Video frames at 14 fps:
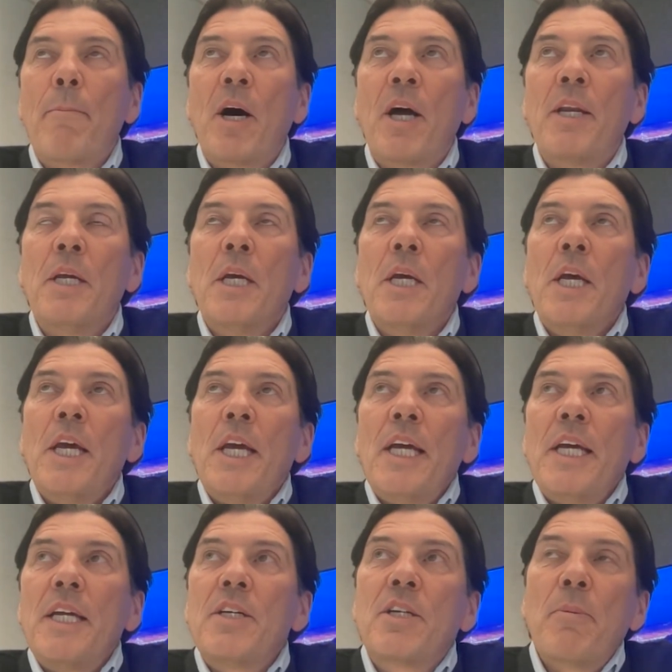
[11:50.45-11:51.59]
But
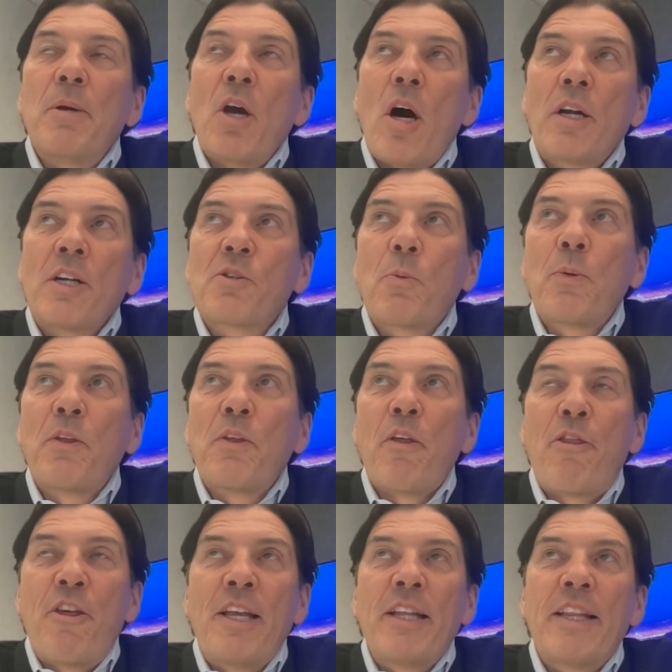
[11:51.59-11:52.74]
to be honest with you, the
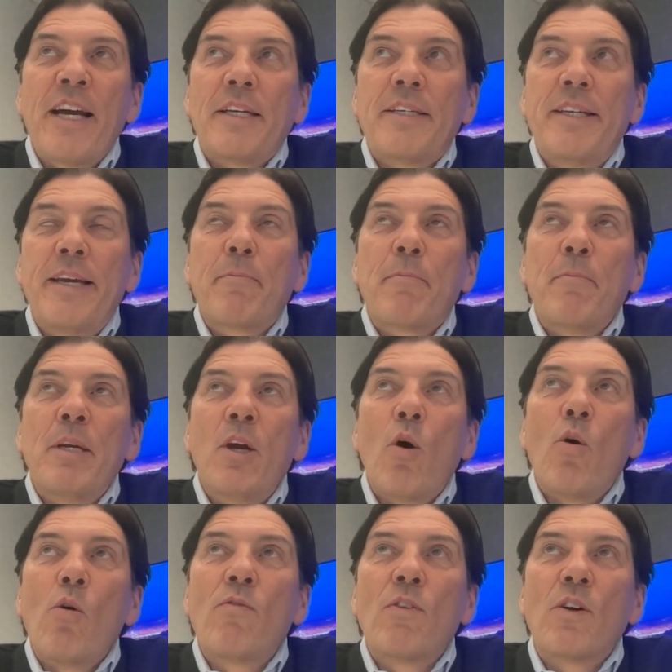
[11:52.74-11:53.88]
thing that tipped me
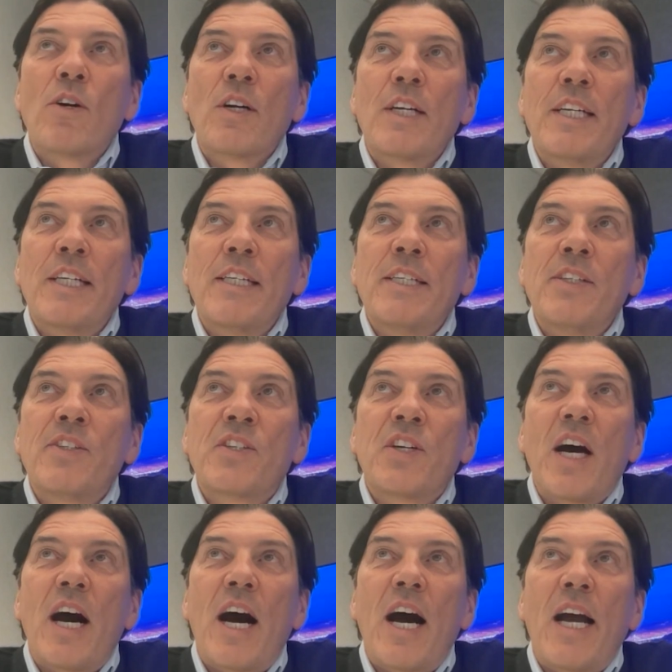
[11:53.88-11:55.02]
over is
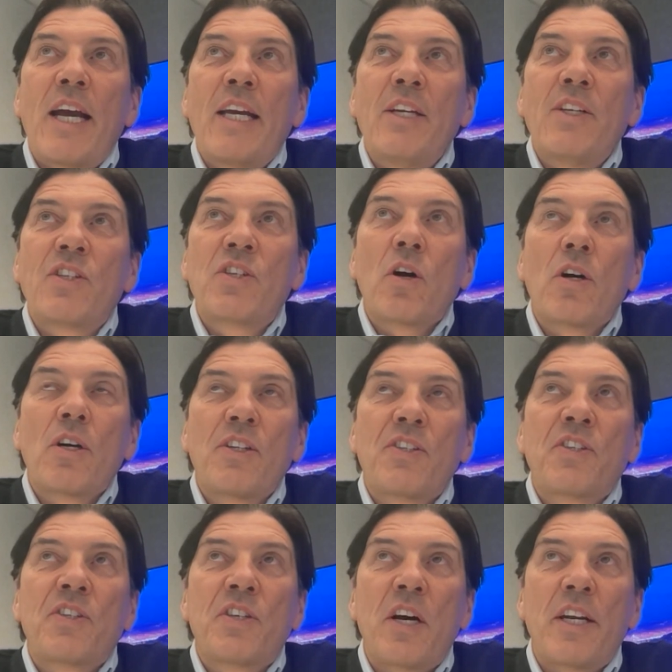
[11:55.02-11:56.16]
I started
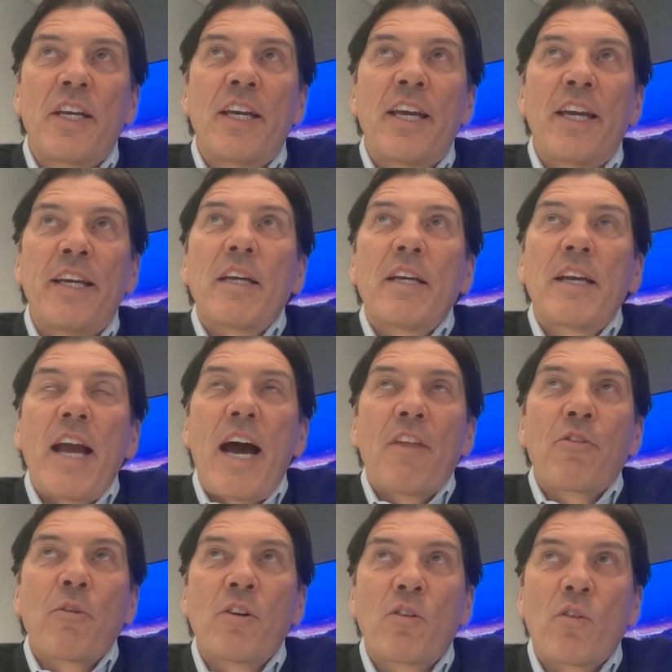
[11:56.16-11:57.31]
studying
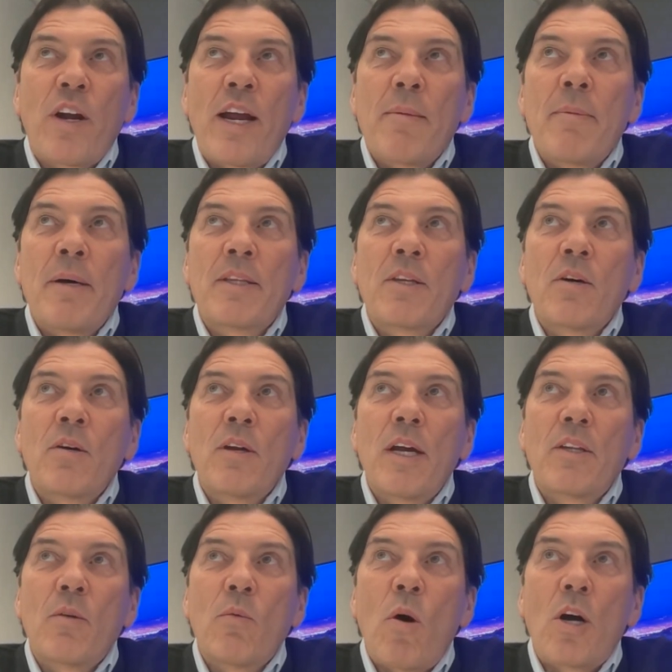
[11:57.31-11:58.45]
Katharine Graham at
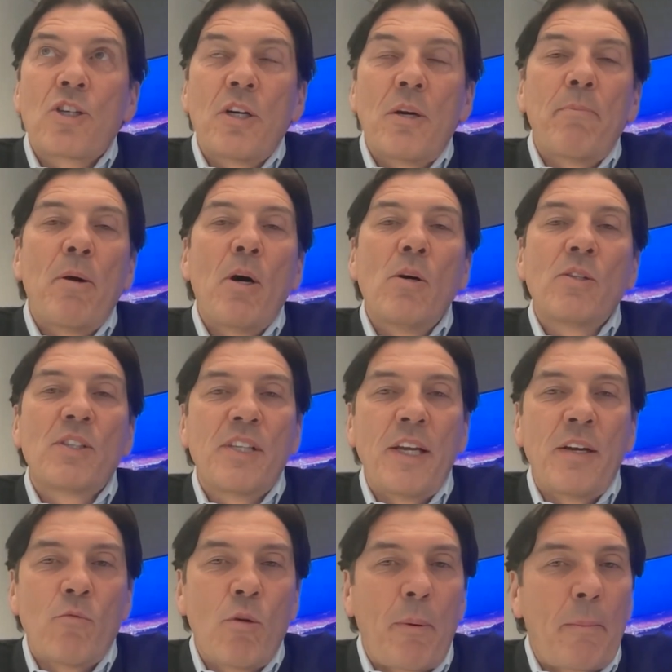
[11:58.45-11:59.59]
the Washington Post and Rupert